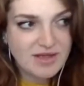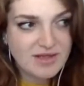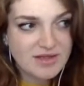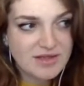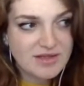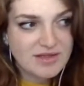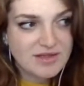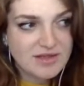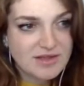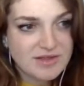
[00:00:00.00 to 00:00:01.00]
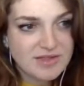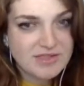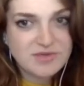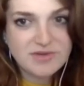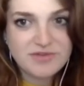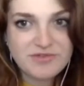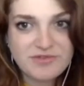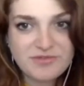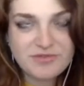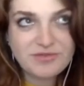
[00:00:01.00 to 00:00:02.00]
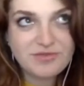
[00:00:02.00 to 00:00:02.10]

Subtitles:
that sort of